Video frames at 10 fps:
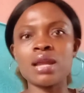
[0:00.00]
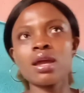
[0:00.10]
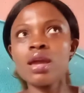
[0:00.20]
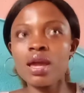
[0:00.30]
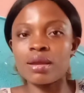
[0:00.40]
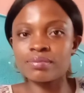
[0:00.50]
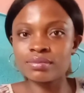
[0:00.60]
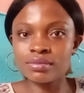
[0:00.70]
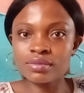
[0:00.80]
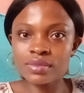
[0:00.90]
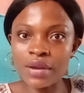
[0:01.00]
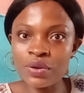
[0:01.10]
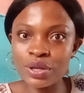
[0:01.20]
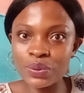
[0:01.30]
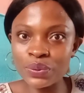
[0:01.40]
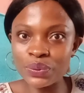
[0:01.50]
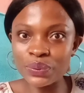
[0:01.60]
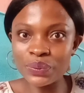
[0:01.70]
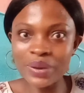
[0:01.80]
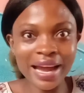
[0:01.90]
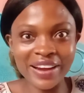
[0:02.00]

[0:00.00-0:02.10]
Like, hey, I don't need good.